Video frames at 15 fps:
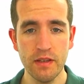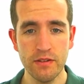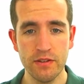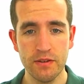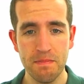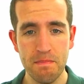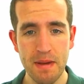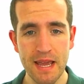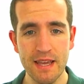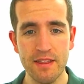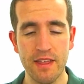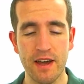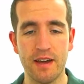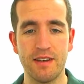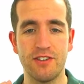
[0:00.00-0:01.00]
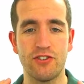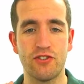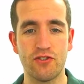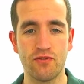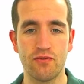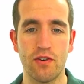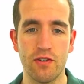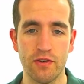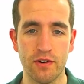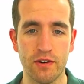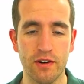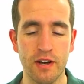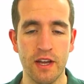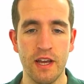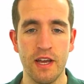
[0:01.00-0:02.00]
to make that
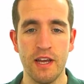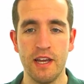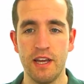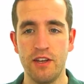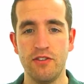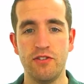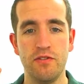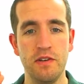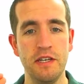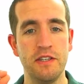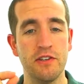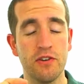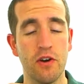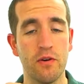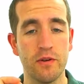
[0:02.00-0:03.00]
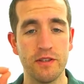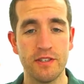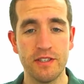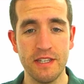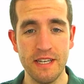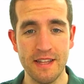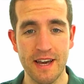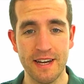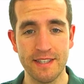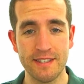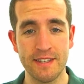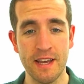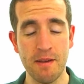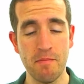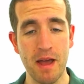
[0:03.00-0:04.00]
stronger is you need to go and see that
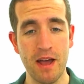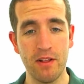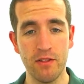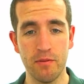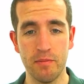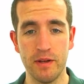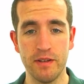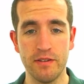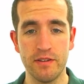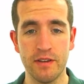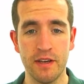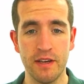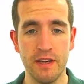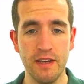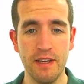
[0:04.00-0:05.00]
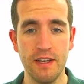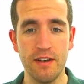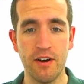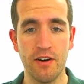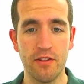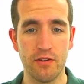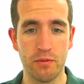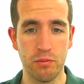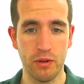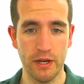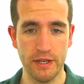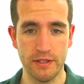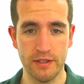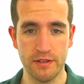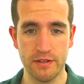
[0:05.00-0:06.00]
same element in other
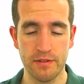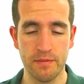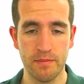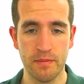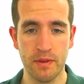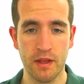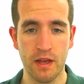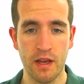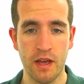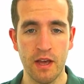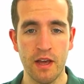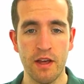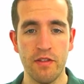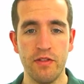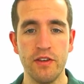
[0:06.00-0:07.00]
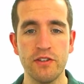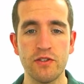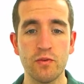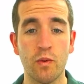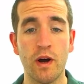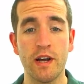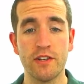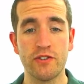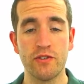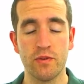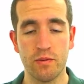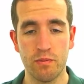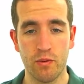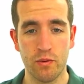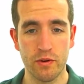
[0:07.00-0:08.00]
places. This is why it's
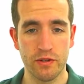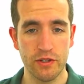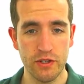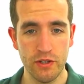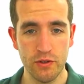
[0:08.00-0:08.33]
so important to